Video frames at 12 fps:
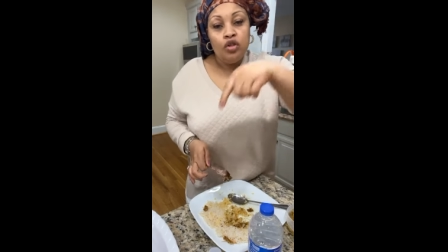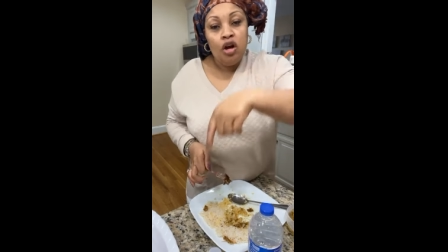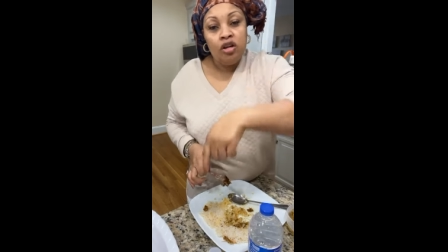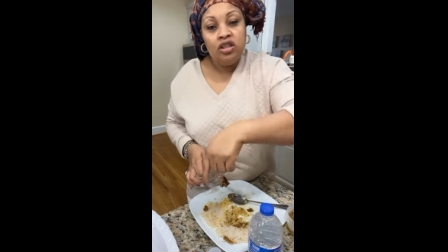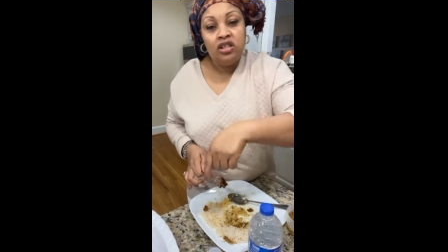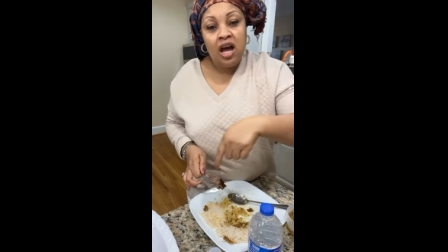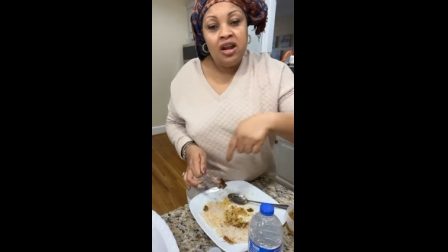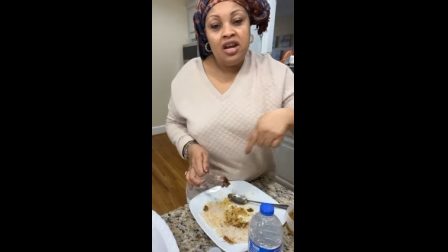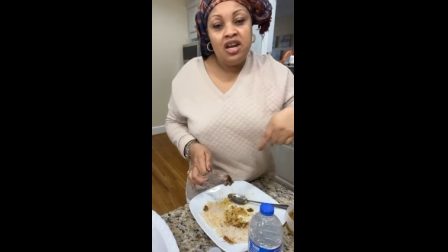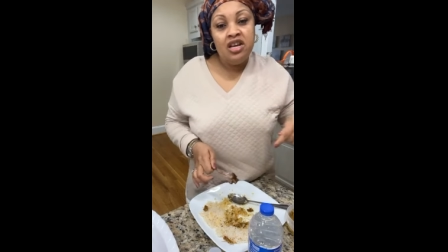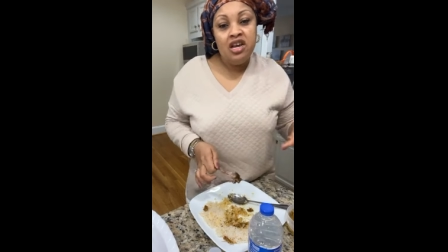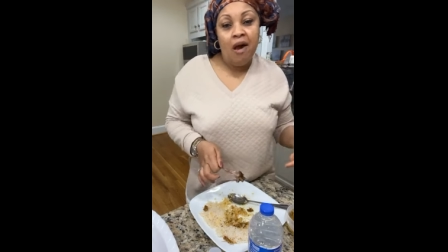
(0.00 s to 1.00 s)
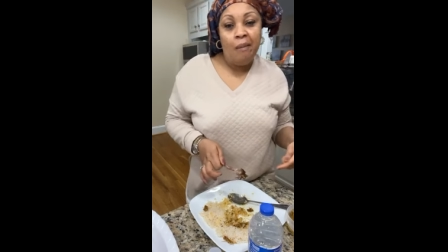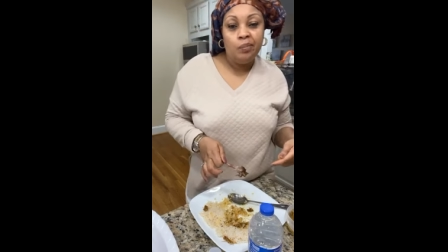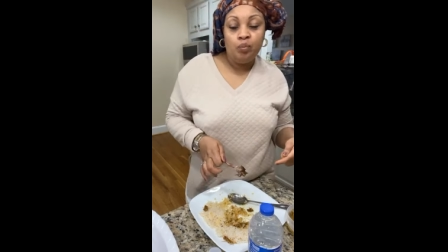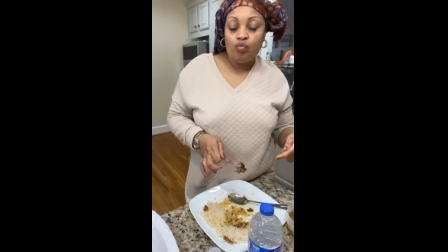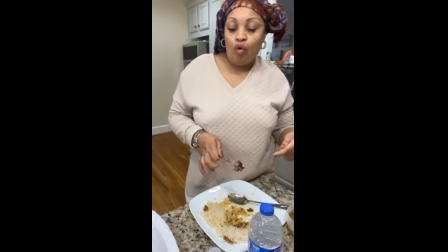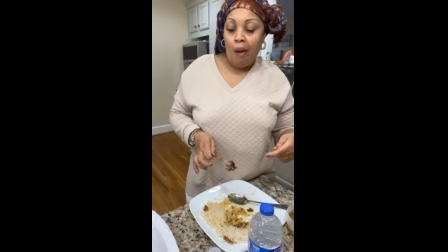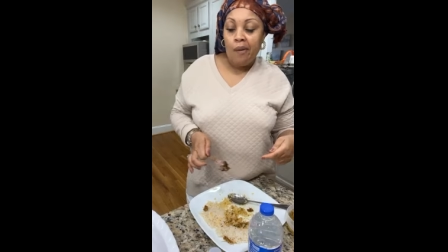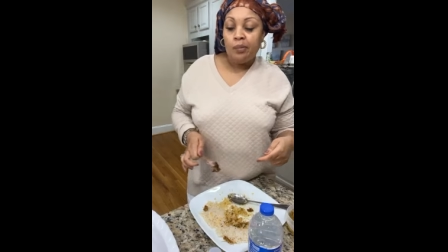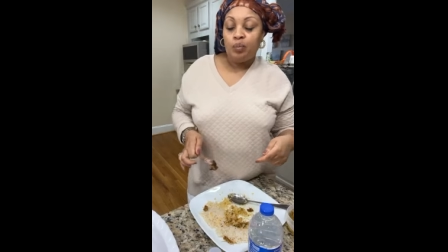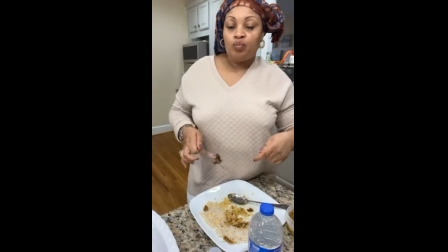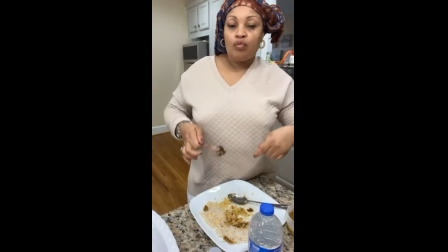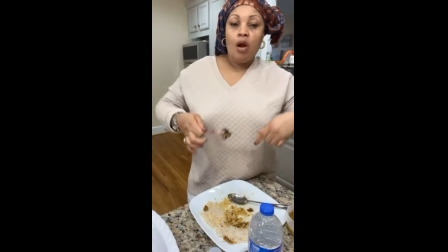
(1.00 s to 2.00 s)
We just started the year.
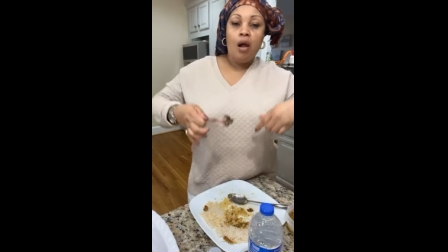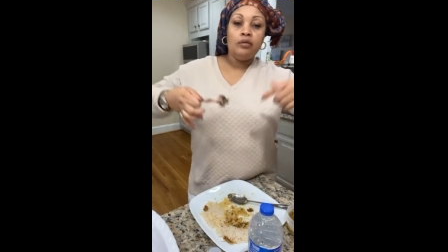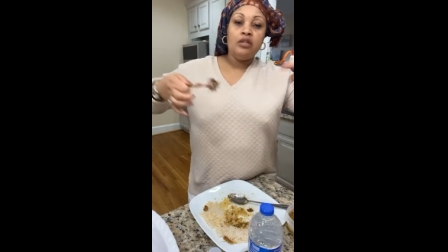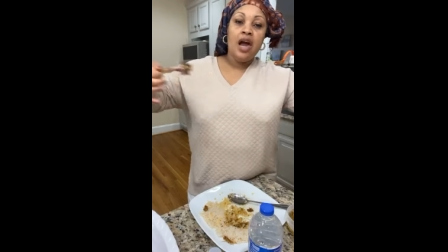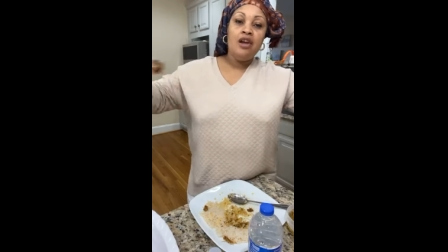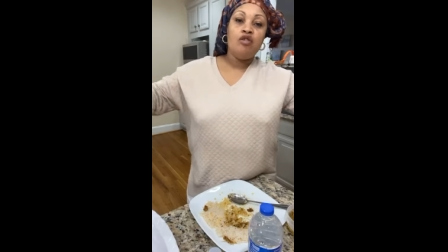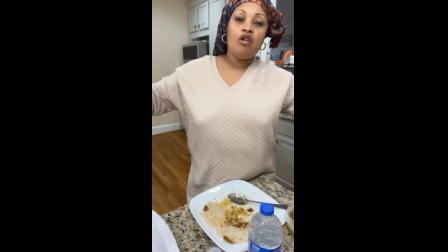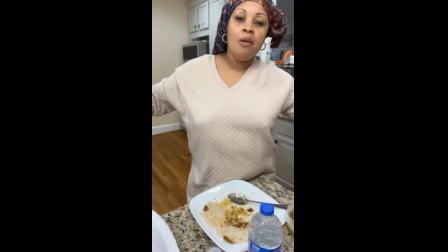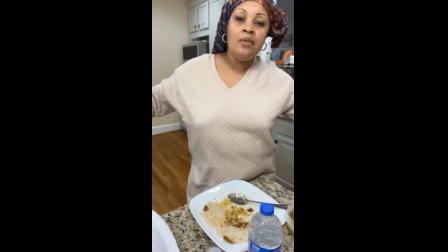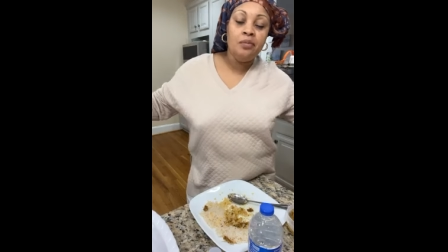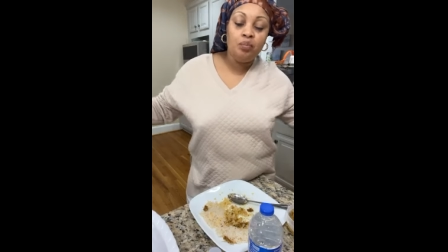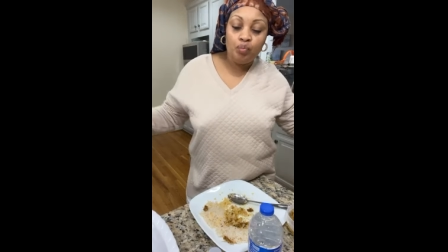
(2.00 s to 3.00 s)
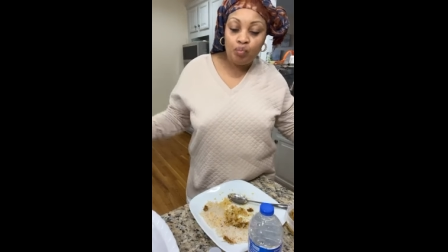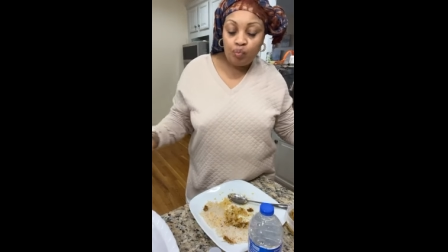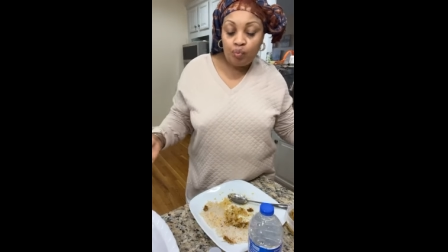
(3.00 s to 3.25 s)
Now you coming.